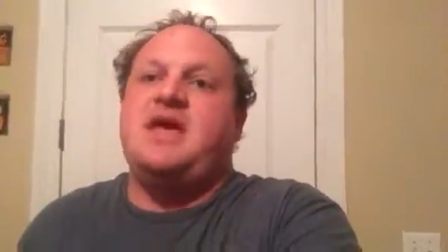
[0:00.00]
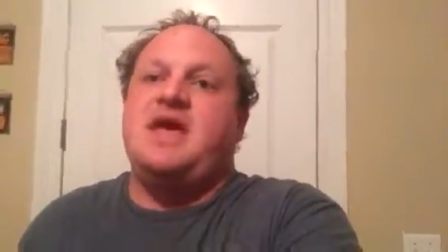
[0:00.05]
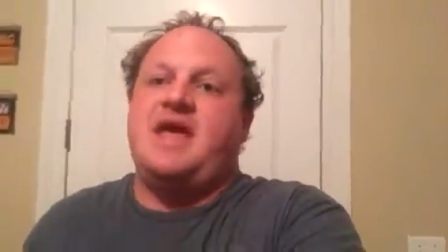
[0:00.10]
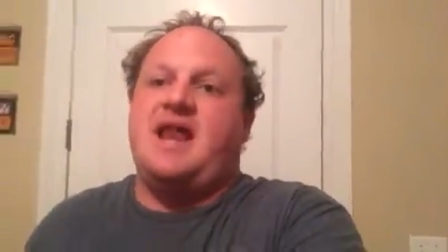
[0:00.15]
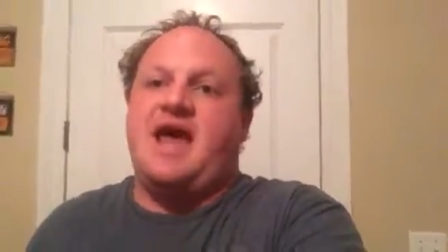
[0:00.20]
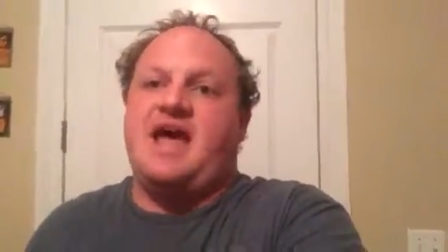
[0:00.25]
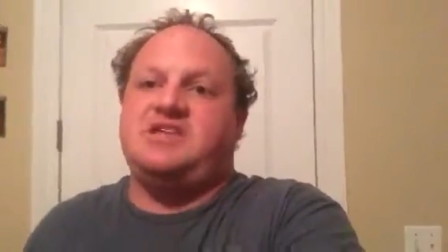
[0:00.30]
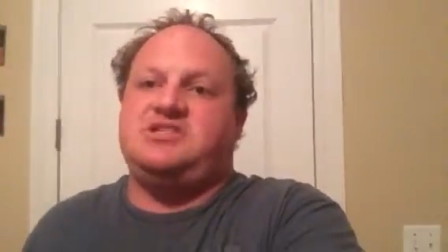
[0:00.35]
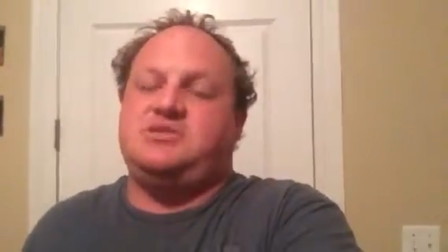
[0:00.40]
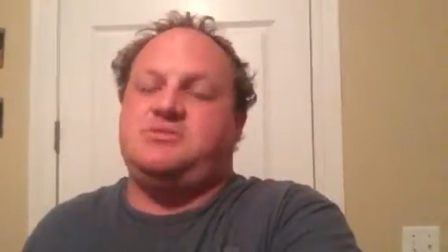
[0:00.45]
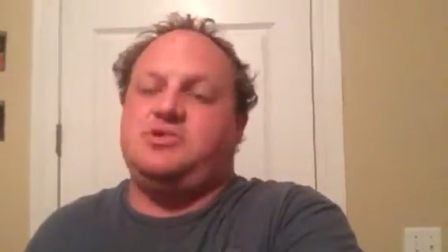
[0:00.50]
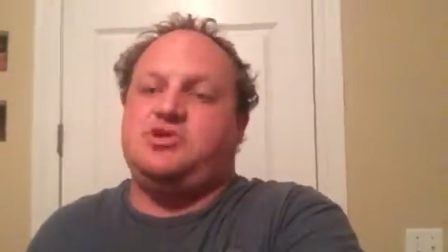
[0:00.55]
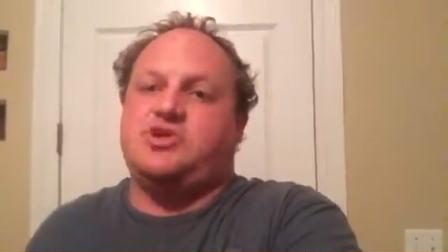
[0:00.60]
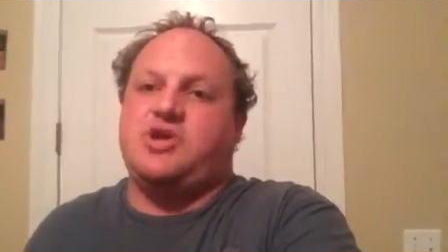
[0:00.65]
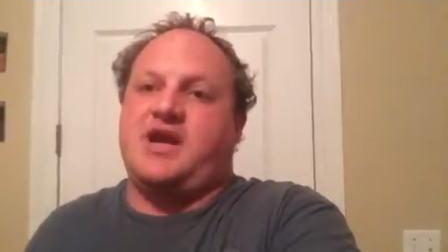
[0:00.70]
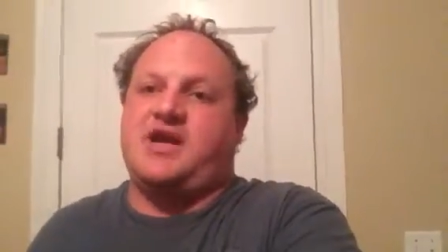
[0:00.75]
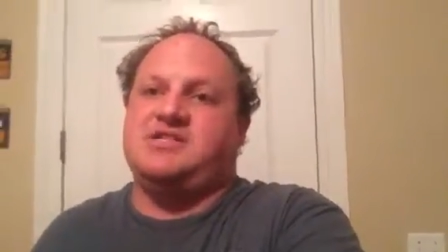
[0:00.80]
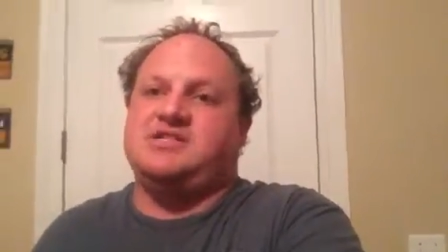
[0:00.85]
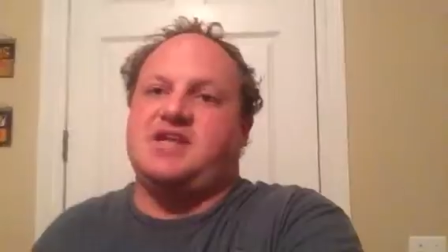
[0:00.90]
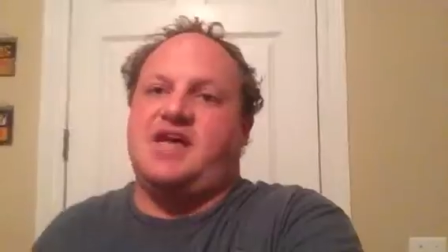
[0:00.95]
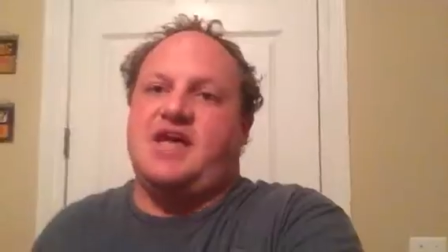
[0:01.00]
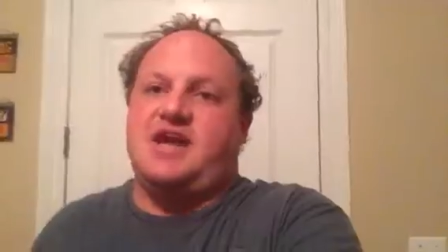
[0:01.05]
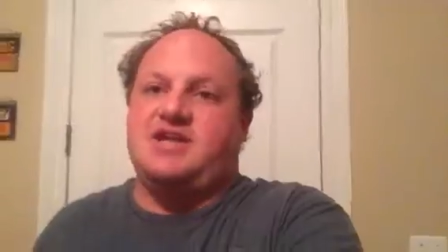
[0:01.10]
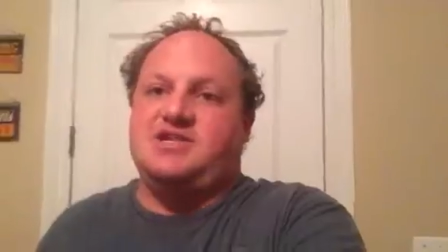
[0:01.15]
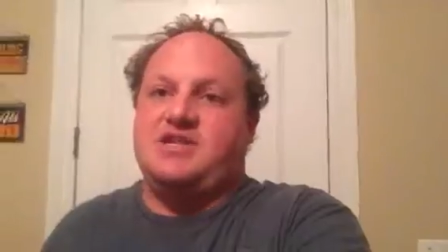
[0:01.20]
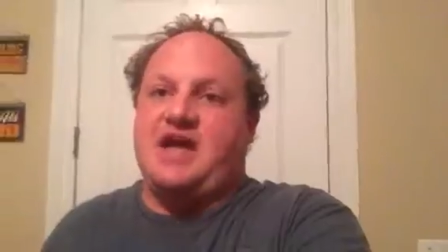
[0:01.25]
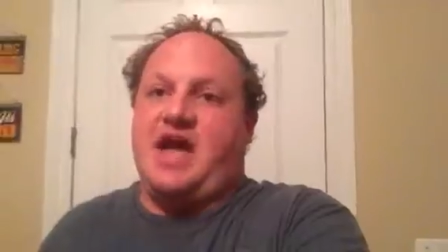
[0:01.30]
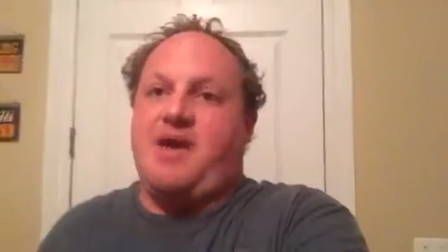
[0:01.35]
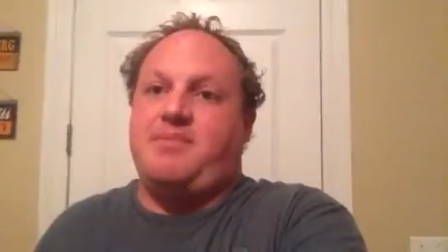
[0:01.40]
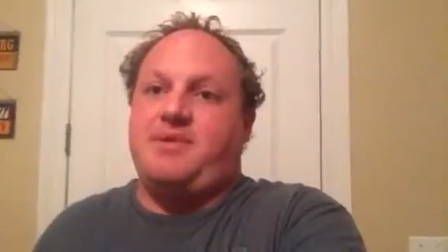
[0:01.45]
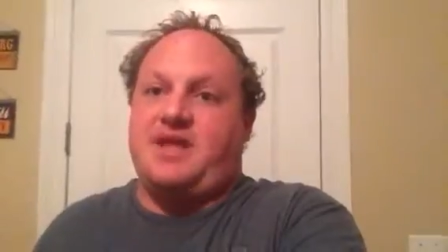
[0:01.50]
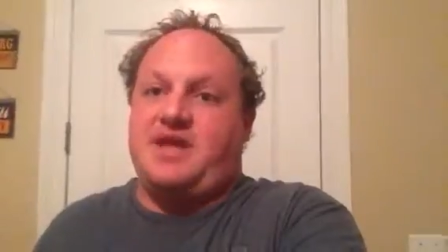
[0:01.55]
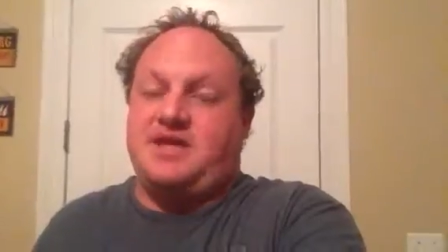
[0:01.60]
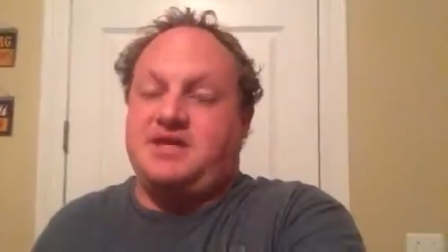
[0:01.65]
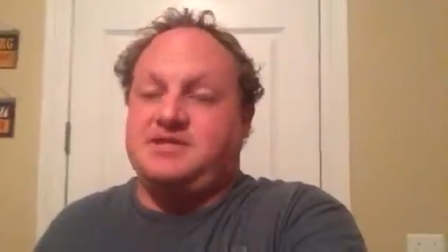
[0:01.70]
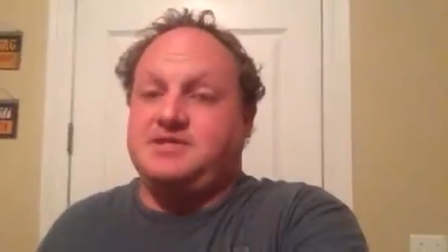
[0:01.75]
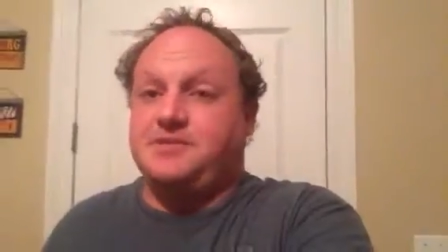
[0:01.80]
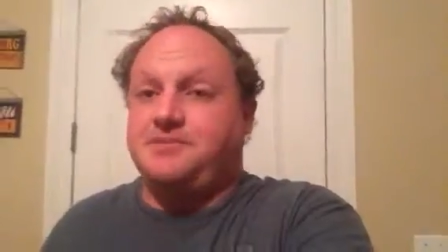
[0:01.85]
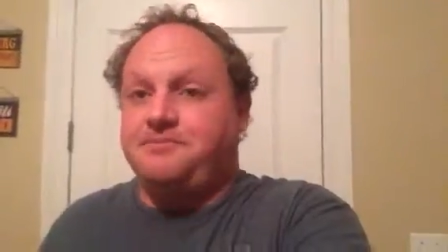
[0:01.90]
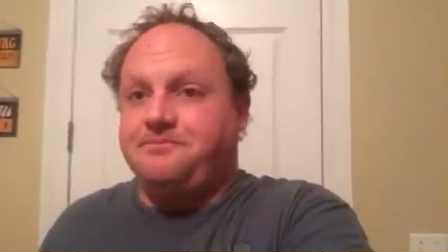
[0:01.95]
and asked him to translate a
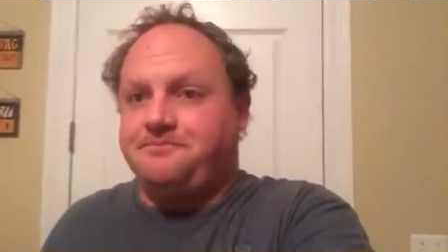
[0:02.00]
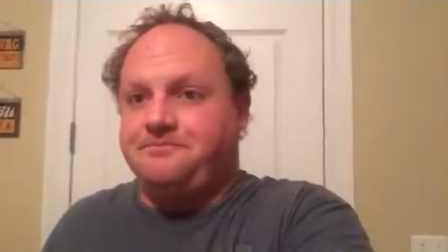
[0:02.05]
Japanese